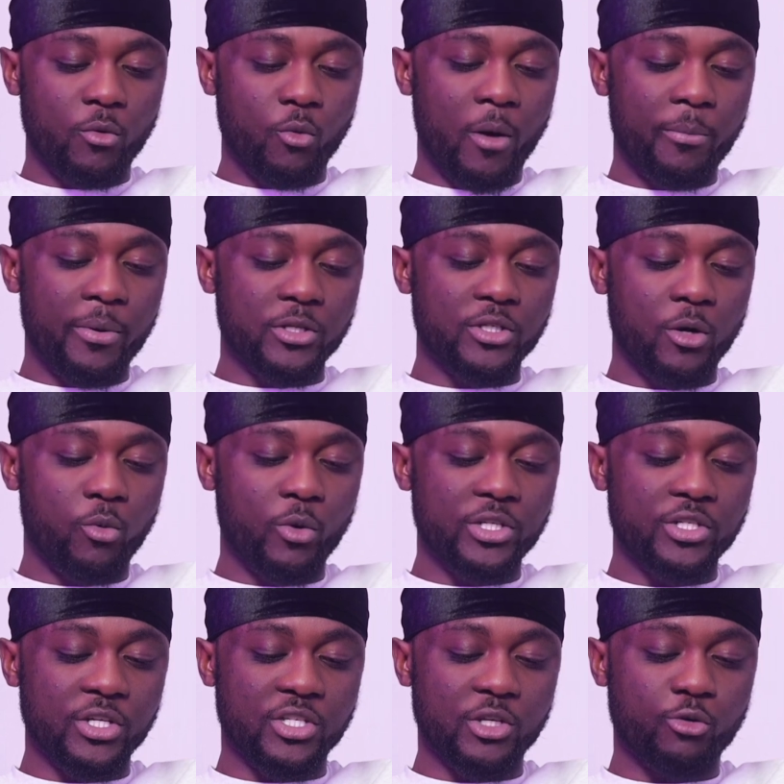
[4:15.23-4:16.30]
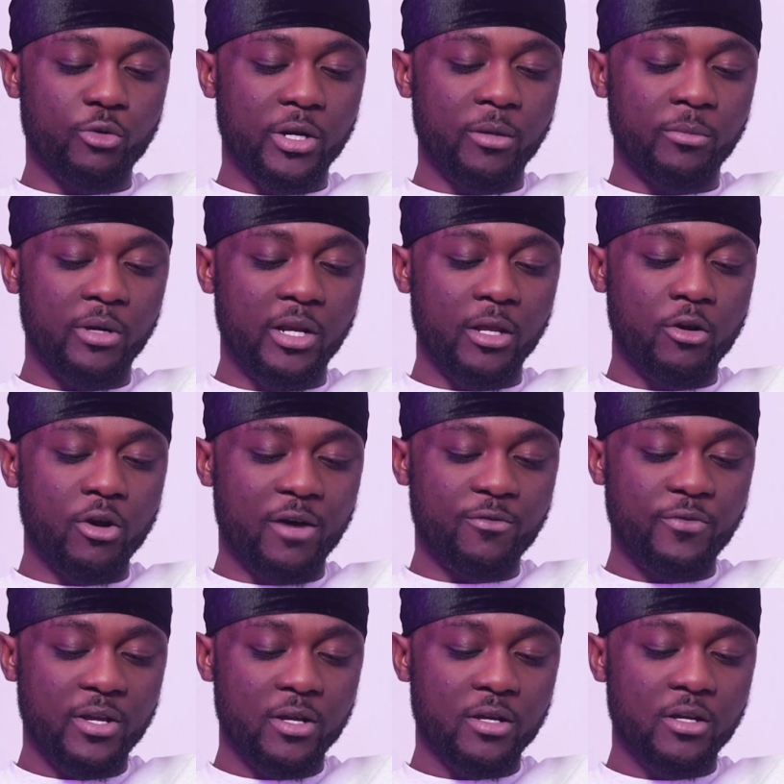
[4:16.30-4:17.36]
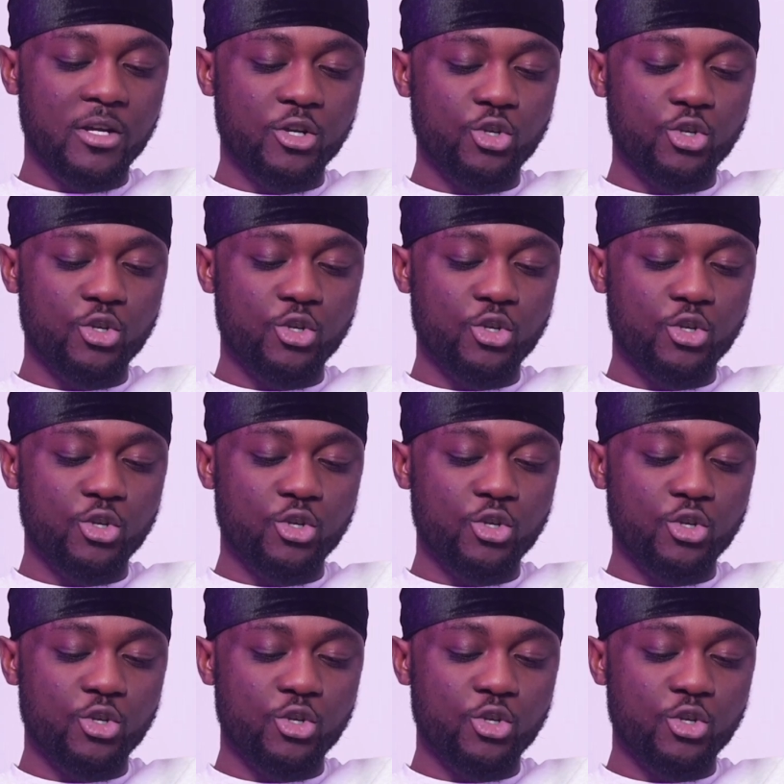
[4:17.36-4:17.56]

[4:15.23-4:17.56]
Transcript: One picture, which is incredibly graphic,